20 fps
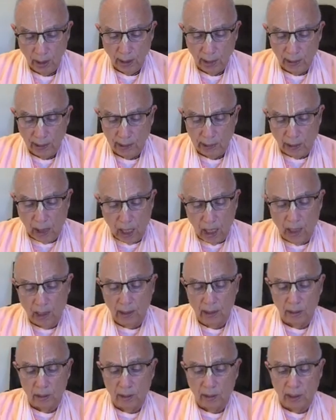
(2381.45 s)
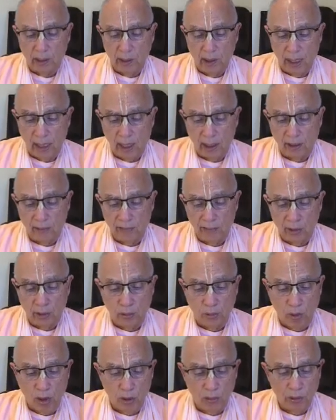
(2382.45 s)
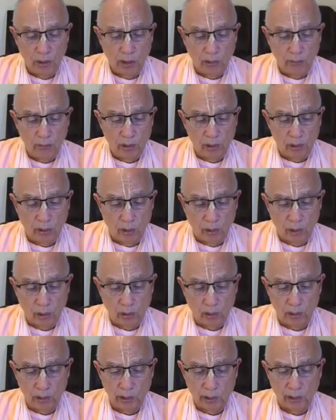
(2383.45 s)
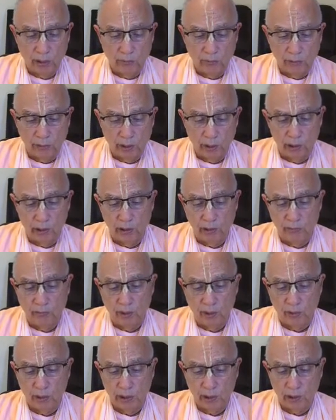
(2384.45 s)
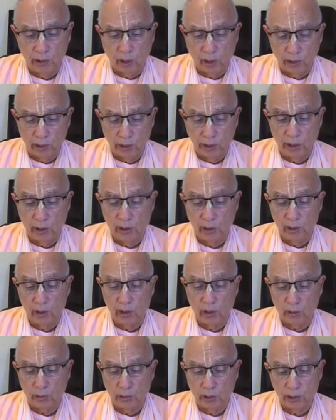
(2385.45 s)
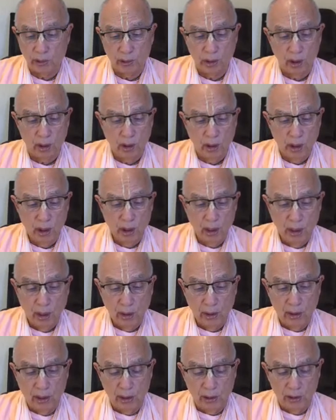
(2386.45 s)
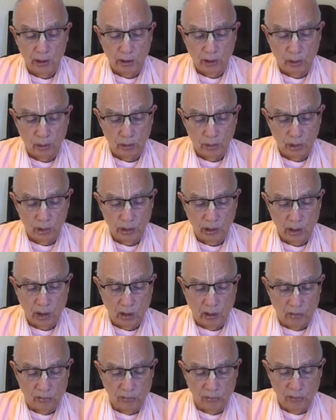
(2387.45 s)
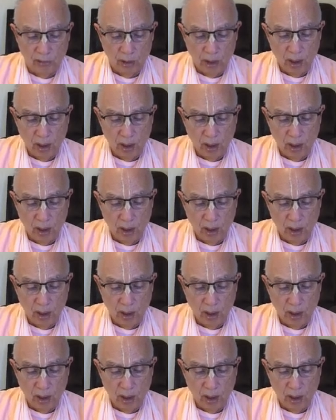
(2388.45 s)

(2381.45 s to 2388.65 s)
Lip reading: is higher than that of equality with Lord Krishna, for the devotees are dearer to Krishna than his own self.